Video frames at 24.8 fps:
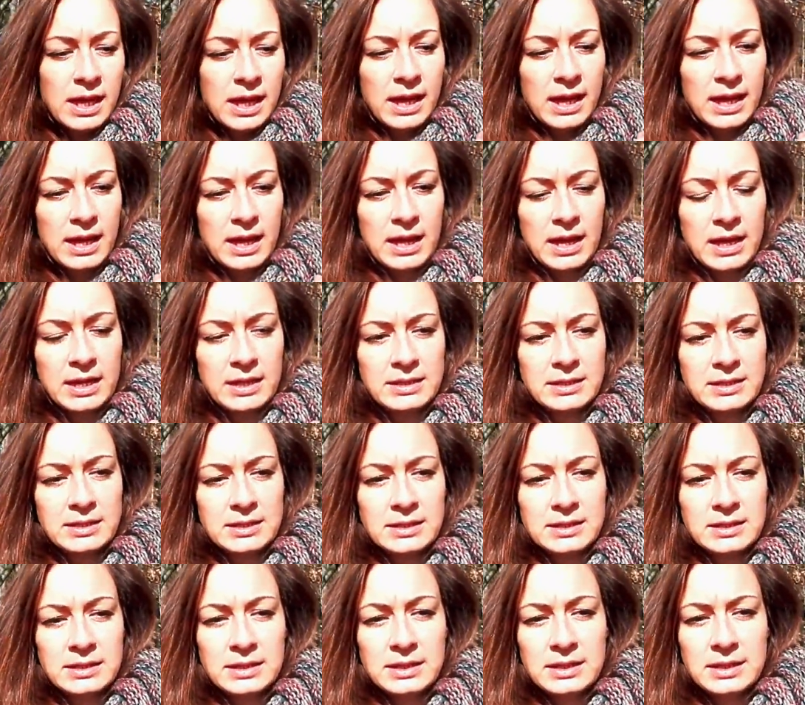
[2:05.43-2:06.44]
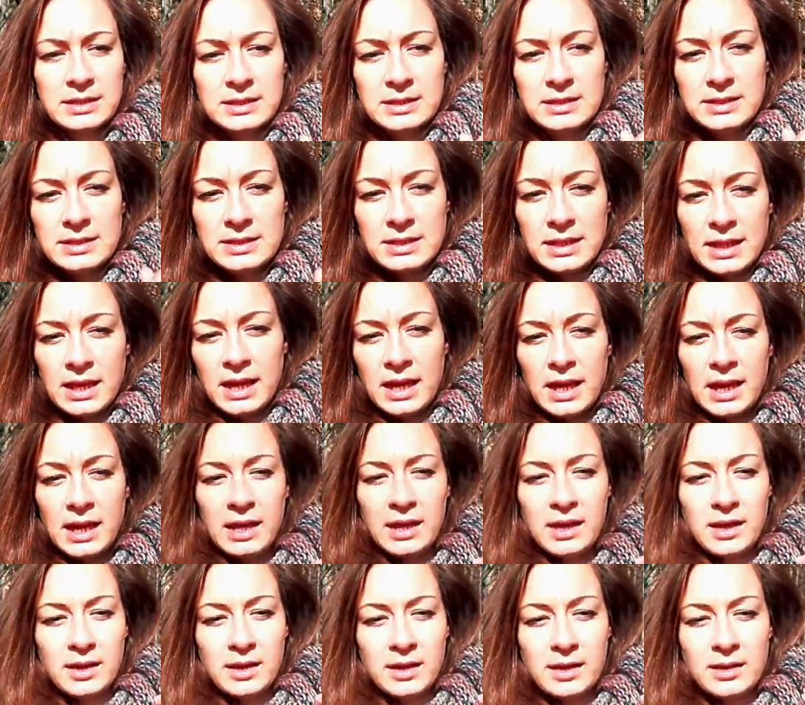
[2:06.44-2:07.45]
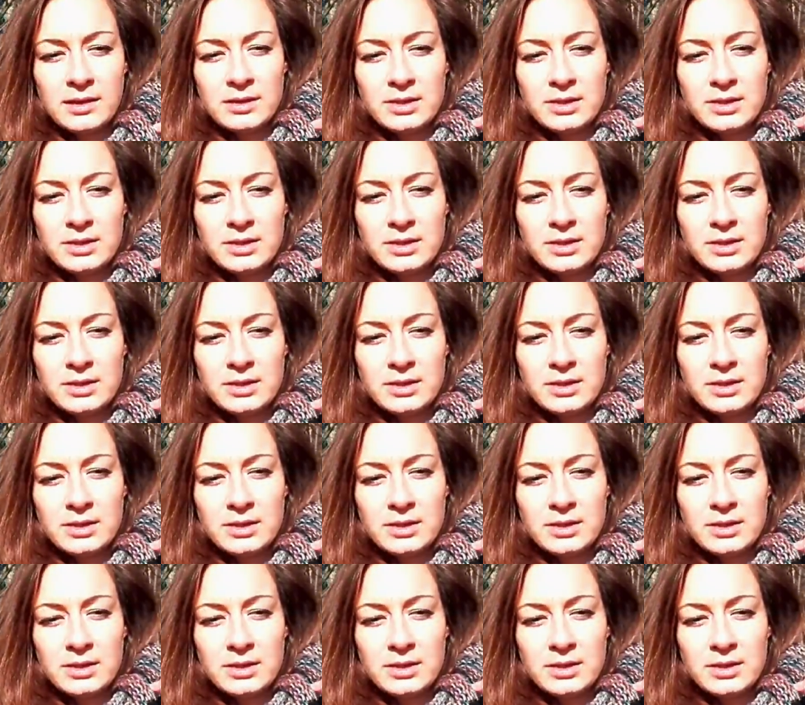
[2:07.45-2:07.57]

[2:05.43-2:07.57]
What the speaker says: and they